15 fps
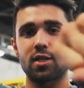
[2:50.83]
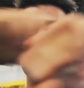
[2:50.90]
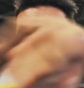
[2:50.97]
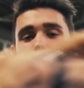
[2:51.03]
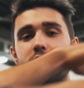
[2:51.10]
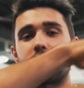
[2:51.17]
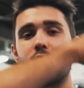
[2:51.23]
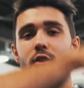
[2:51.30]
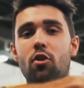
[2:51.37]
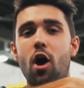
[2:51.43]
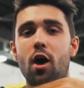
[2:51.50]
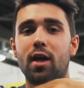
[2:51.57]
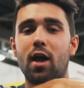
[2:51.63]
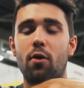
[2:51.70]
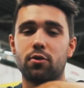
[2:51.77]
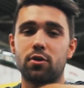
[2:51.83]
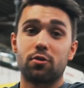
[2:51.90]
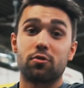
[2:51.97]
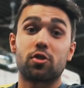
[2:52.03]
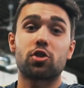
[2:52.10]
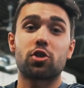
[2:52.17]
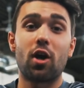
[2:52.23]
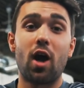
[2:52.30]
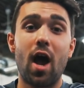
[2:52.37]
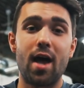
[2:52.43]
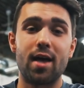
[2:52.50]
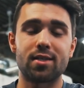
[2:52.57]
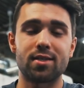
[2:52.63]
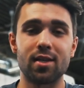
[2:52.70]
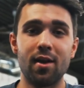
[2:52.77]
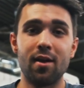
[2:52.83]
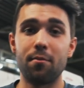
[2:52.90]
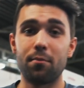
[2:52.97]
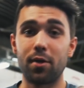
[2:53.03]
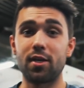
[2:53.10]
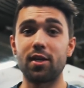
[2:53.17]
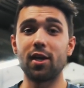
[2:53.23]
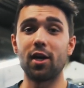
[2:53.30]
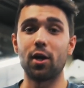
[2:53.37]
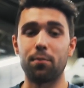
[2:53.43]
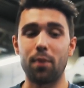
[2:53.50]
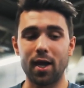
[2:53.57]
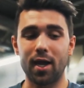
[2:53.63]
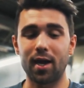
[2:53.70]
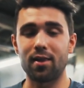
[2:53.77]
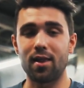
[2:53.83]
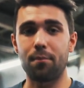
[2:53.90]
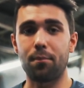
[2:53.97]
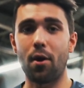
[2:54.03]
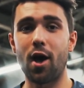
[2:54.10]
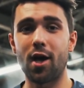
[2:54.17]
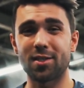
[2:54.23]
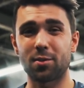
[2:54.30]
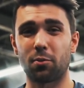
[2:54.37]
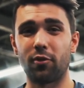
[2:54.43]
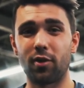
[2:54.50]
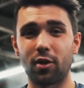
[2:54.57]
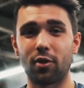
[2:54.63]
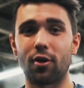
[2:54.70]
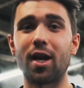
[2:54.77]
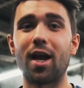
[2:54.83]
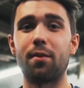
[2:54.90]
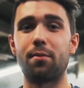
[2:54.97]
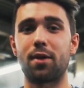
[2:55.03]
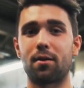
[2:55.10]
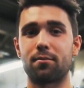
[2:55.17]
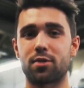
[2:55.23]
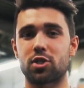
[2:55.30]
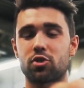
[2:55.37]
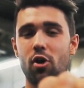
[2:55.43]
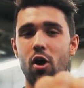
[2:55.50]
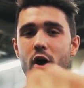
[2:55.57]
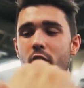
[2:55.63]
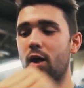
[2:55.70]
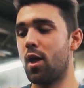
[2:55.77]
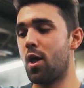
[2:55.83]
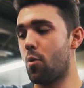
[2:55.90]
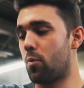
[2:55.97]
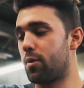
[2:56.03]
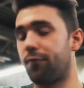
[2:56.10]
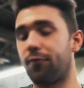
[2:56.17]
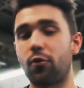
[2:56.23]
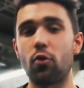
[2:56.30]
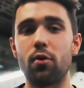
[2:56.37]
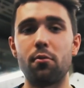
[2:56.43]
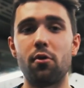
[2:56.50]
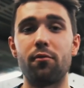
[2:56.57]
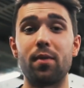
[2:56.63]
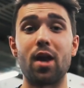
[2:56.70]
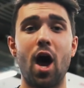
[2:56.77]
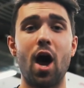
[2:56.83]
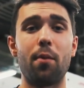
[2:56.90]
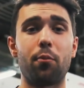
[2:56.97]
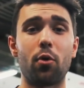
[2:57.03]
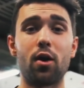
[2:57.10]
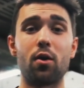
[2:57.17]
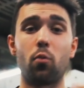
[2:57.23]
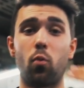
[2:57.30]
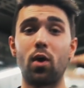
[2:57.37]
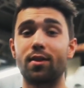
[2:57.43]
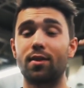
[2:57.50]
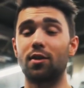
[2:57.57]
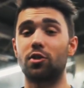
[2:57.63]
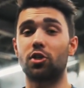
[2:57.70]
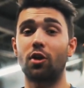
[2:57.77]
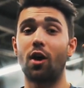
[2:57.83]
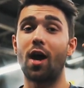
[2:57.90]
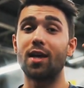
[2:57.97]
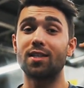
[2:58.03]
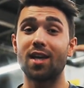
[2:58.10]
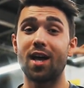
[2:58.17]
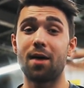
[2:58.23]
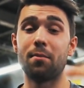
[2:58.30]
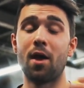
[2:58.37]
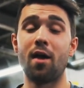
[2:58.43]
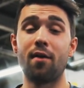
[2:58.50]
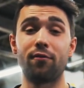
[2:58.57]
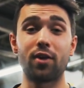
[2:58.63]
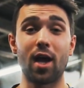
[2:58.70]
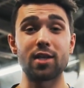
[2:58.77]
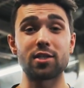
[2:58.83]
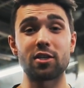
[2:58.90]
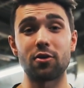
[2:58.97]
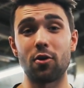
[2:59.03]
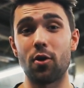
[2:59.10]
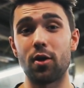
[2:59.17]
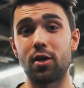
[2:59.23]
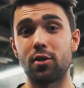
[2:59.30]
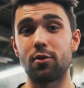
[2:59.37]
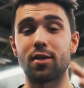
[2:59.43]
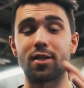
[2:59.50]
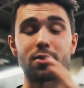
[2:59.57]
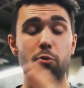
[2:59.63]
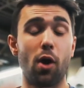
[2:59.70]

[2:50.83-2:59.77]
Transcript: switch, and lock out with those tries. But here, by getting that pause, we're really learning how to become strong with a fluid movement upward with the tricep. If you guys don't know how to do this